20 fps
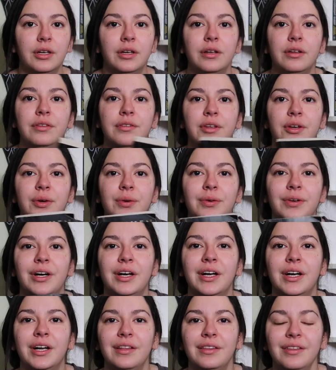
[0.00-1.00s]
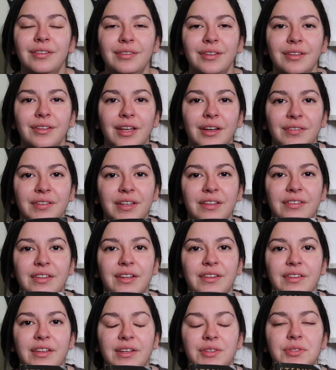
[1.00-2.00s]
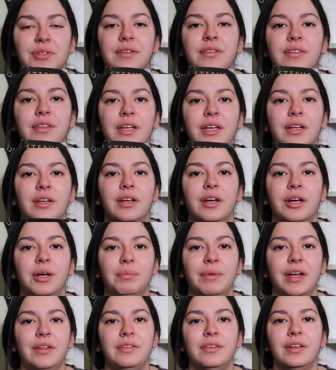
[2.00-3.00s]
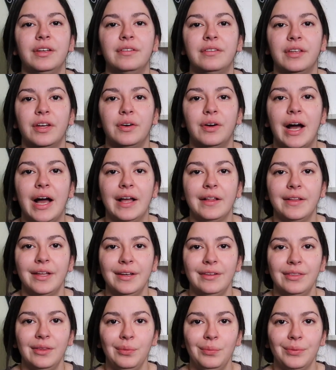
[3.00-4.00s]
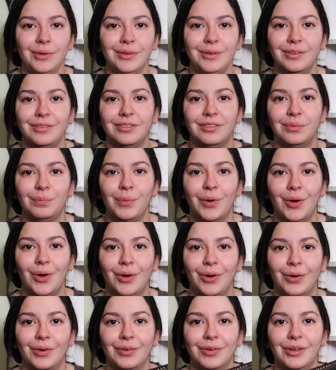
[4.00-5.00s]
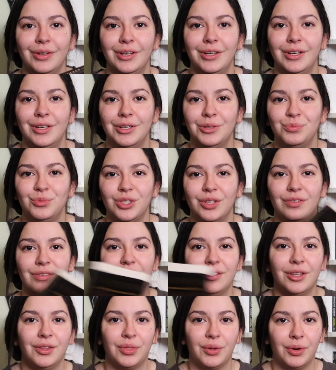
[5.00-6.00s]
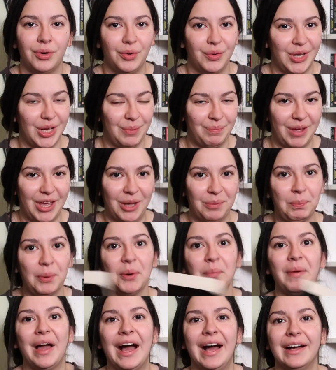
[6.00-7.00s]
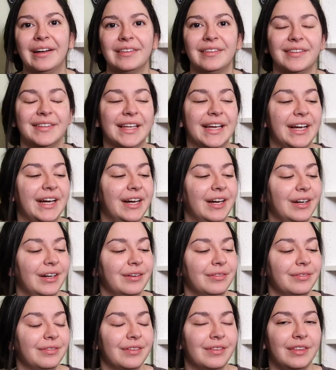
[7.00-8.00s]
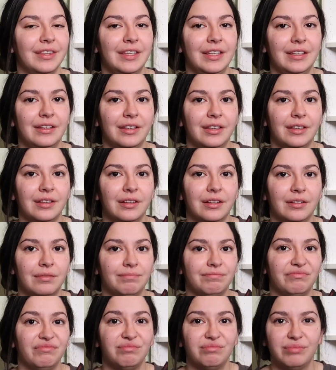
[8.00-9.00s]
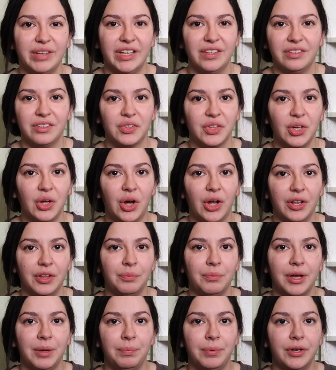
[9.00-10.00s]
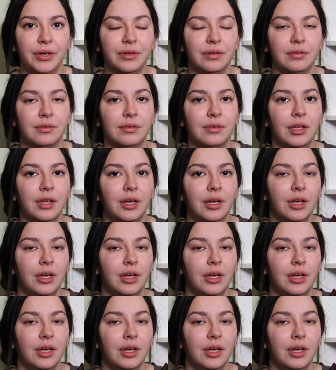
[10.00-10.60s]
So this one definitely sounds interesting. As you can tell, I like the really small, just the throwaway paperbacks of basically all of my books.